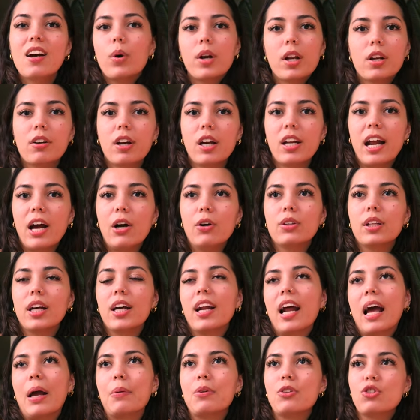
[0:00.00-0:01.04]
What a great
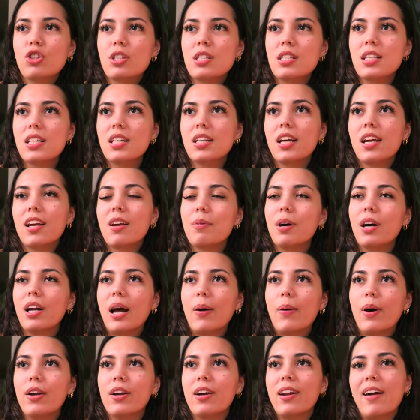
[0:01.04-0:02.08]
outlet. I was just thinking about
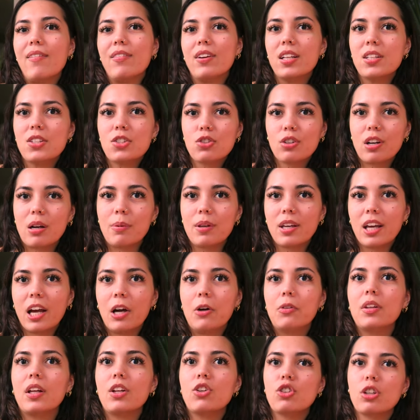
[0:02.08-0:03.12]
how I could have an Instagram
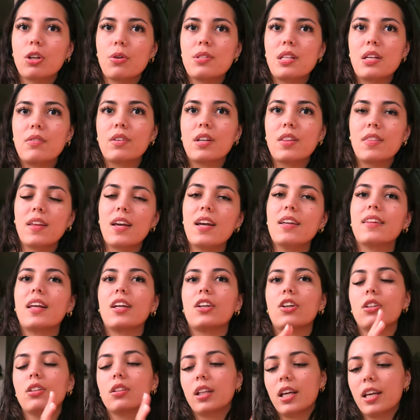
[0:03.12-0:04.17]
account that shows everything,
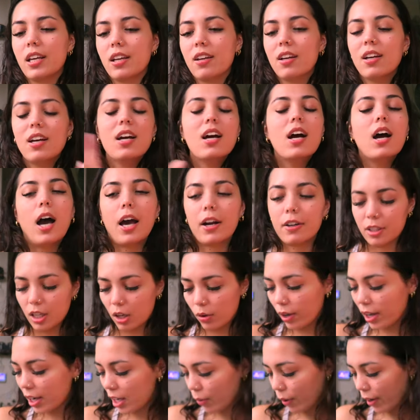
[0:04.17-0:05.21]
that could link, I don't
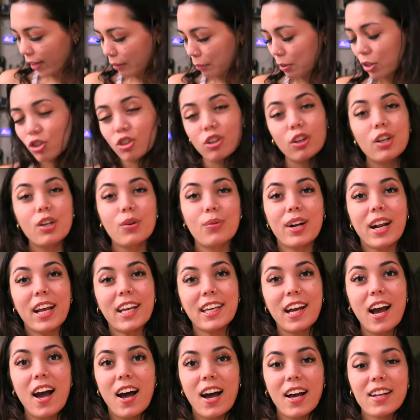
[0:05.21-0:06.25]
know. Anyway, let me show you what I
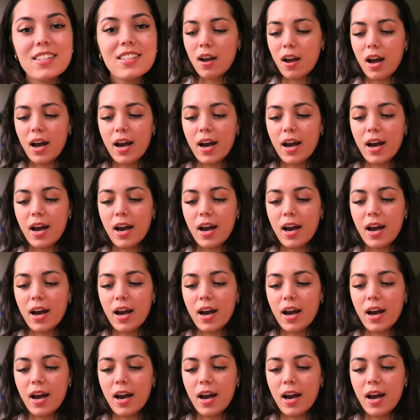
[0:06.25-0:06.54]
got.